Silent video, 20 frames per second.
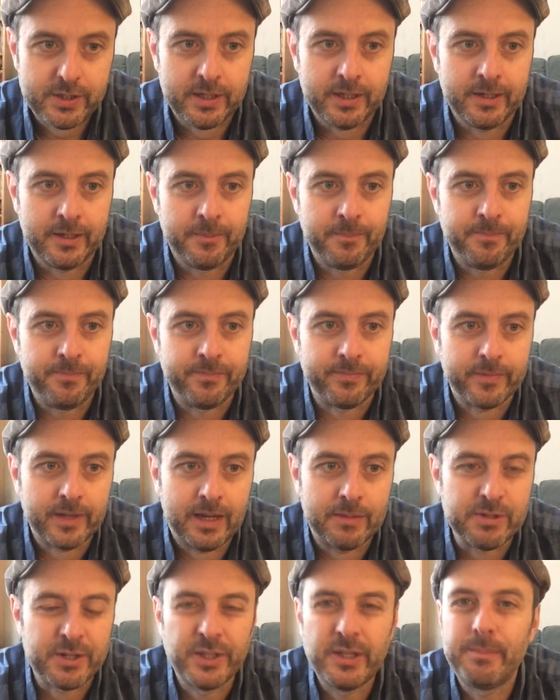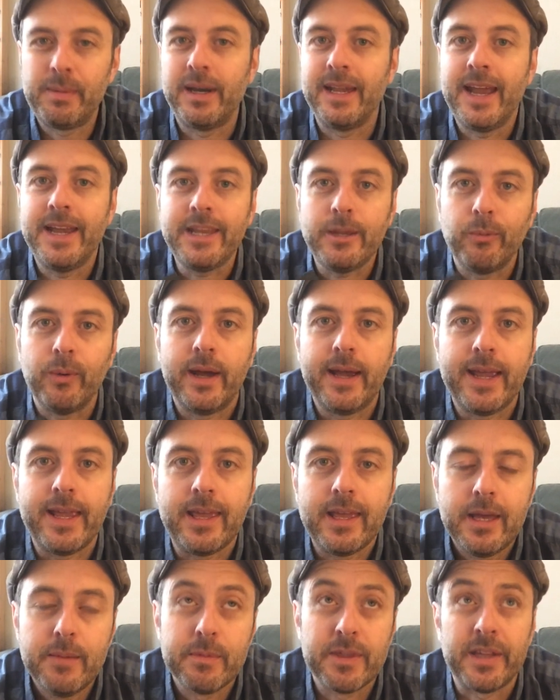I was going to buy anyway,
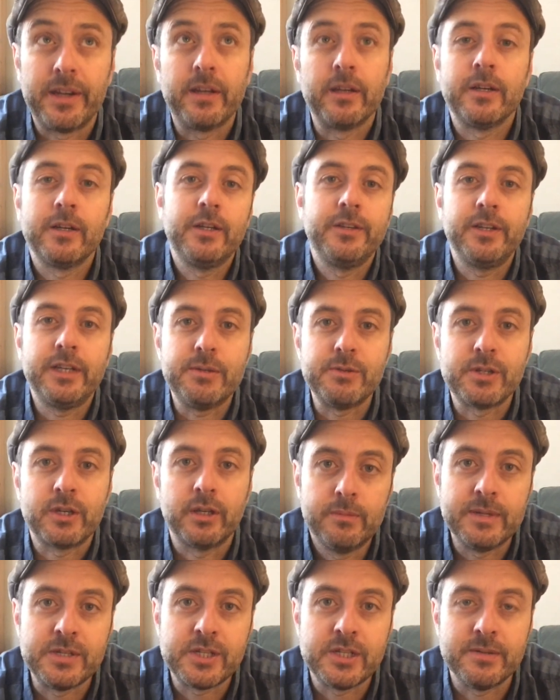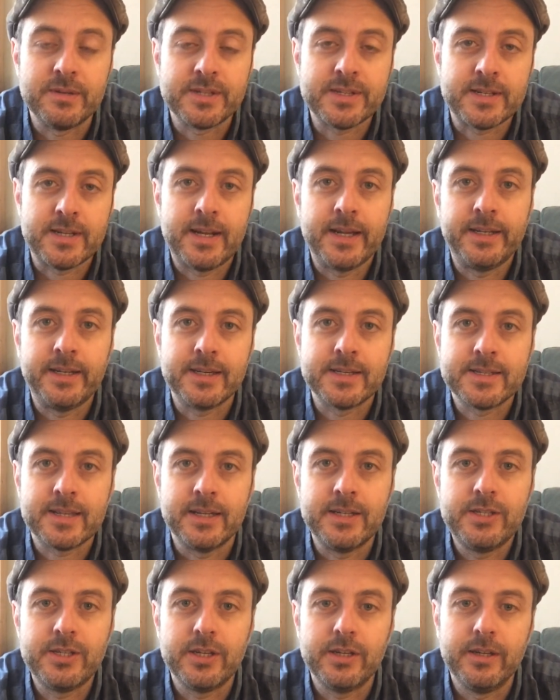but then I heard that he was coming to do a signing
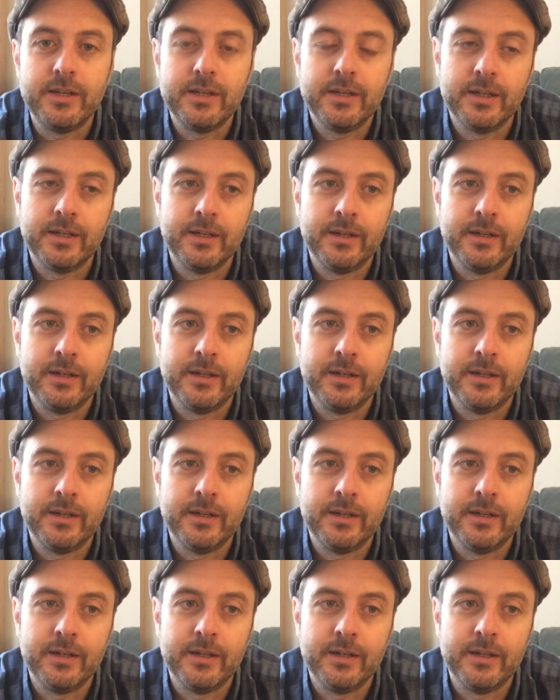session